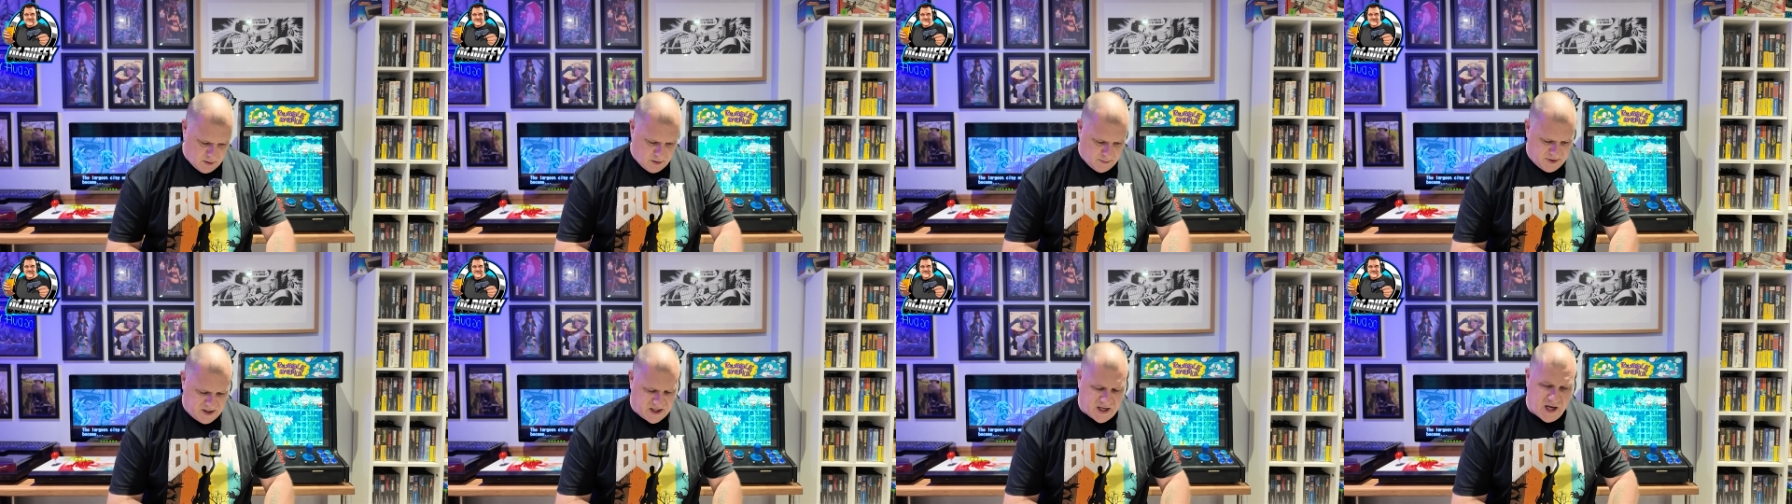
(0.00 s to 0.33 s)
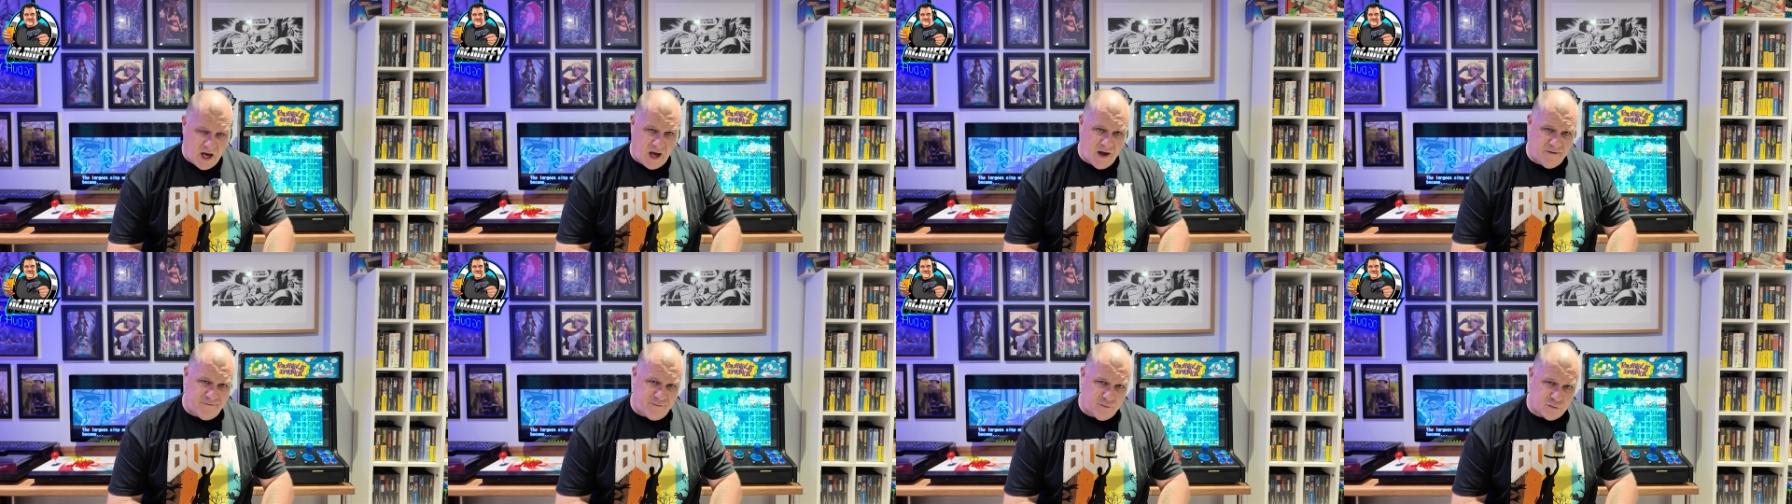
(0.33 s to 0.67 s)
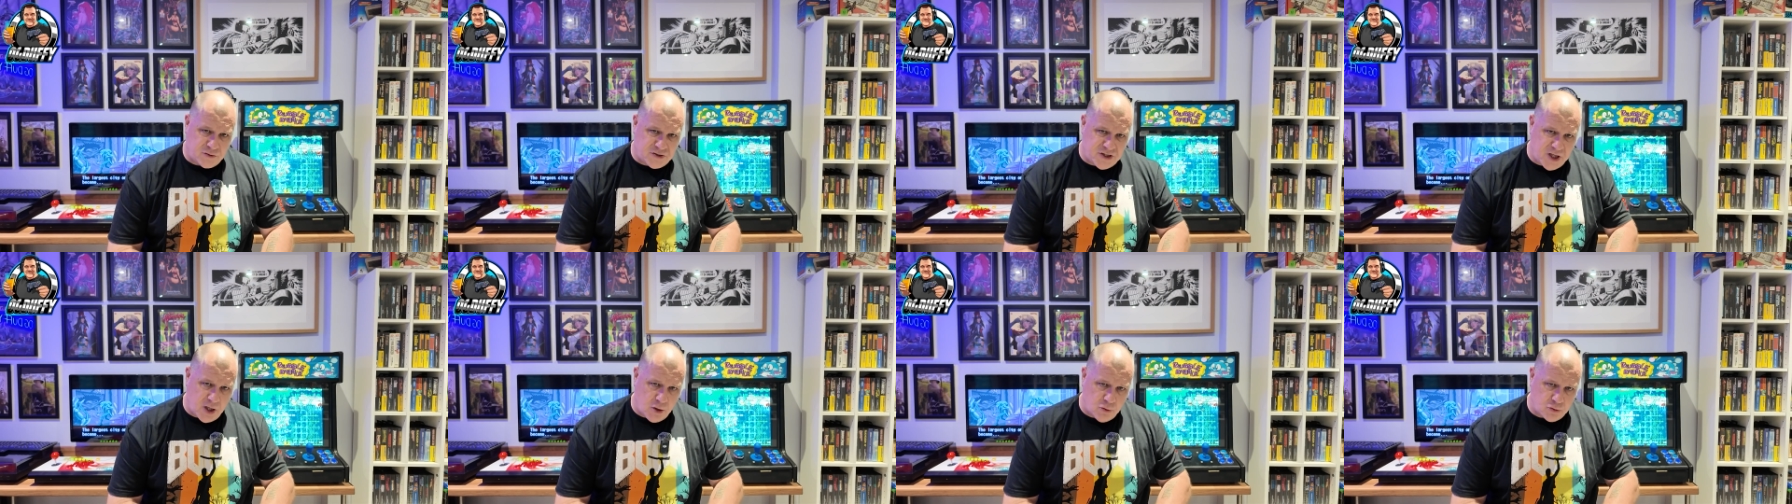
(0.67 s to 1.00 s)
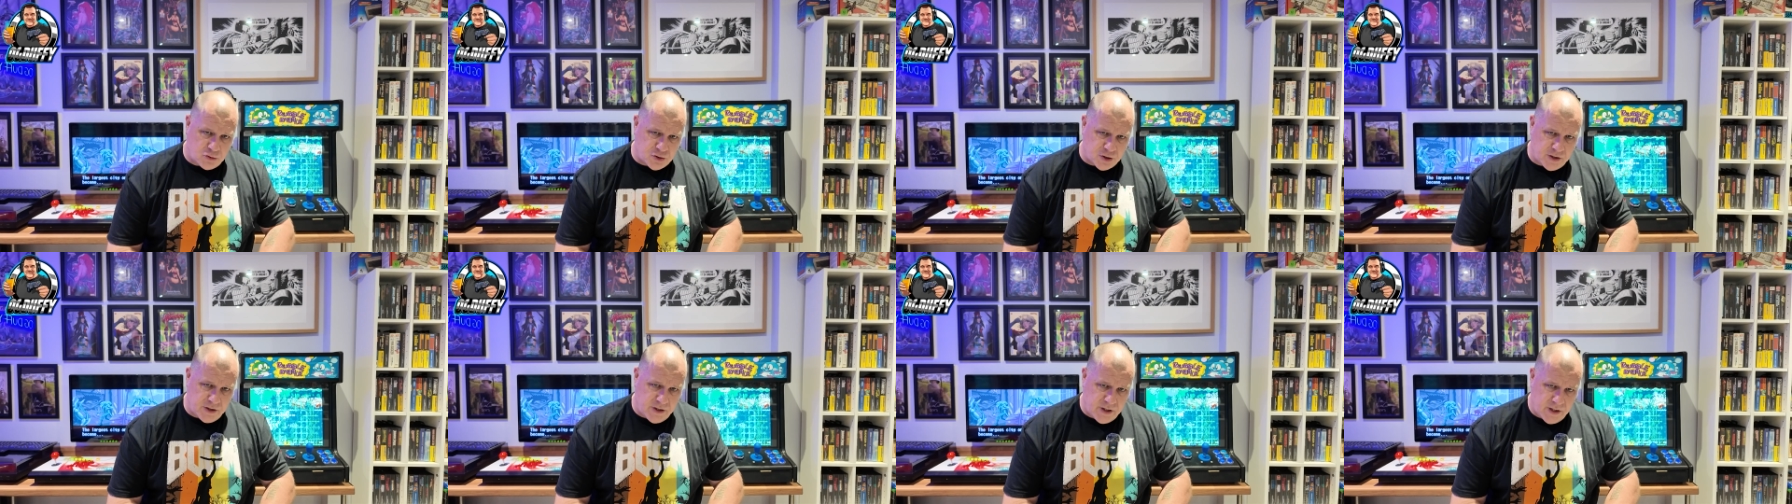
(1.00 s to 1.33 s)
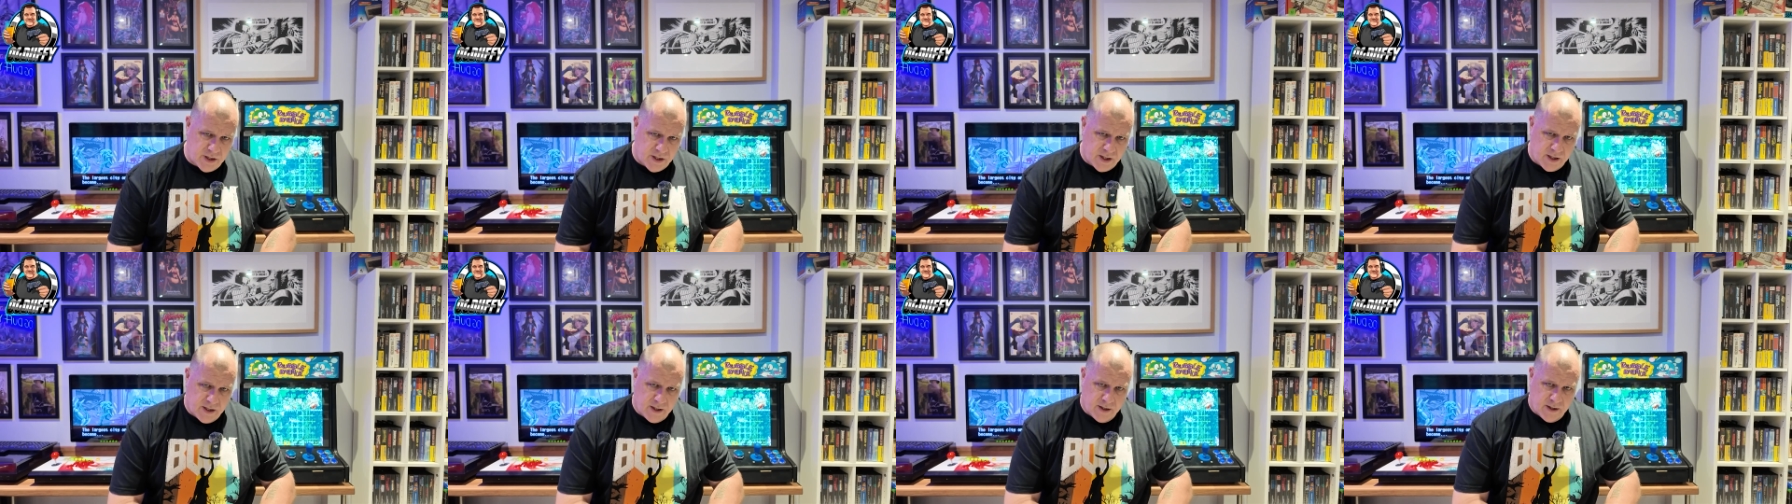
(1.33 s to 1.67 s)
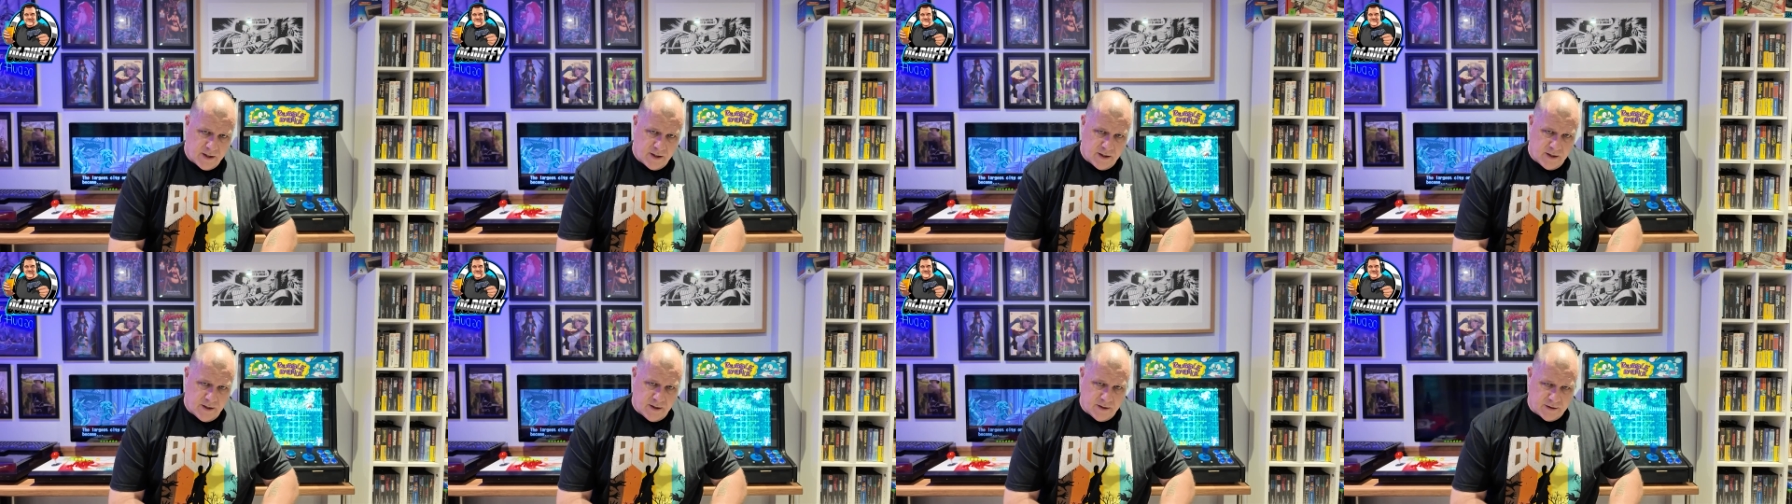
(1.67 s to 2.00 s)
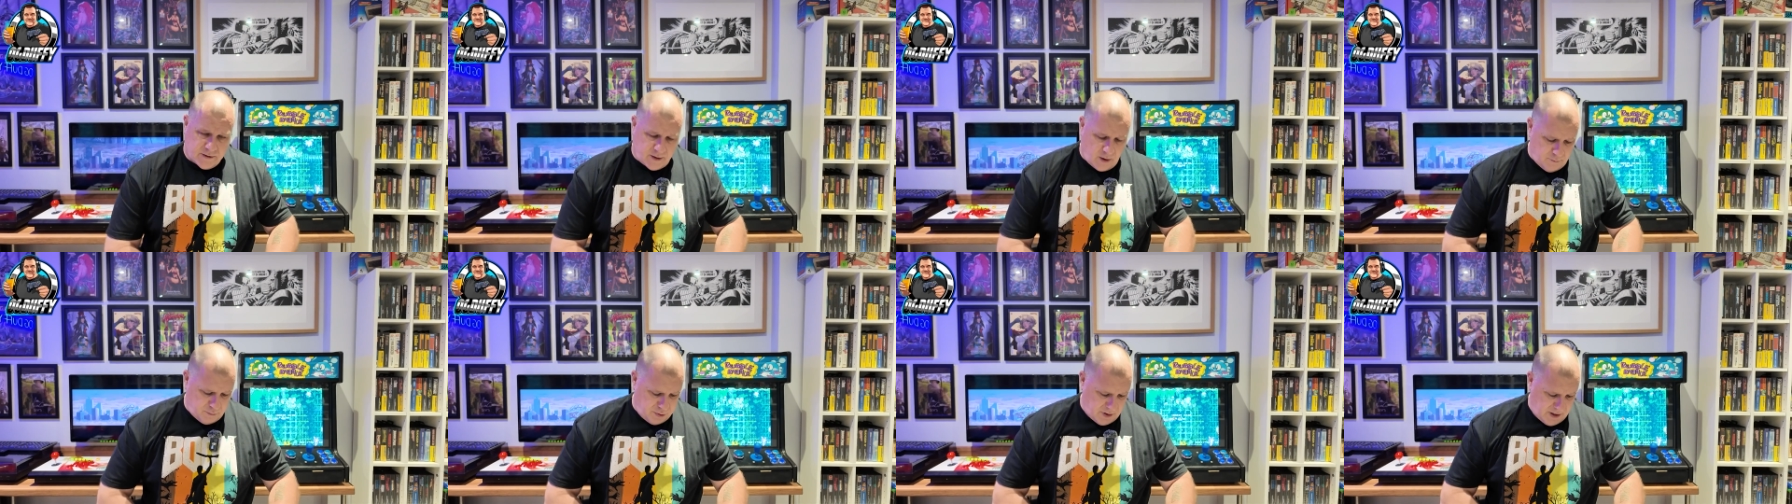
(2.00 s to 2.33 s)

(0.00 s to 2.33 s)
Be careful, children. Don't